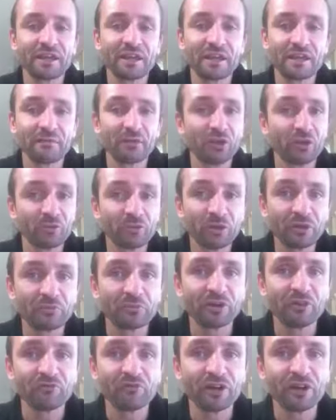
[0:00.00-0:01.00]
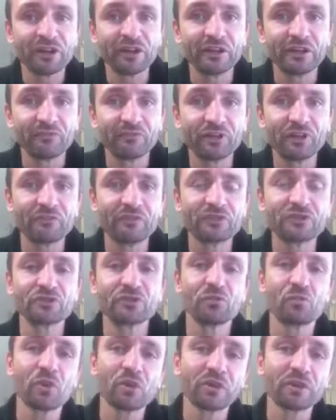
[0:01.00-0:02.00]
Um, a lot of people really love the
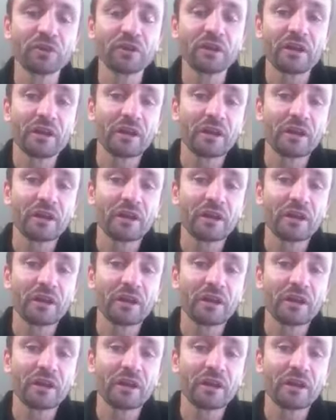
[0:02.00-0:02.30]
original one,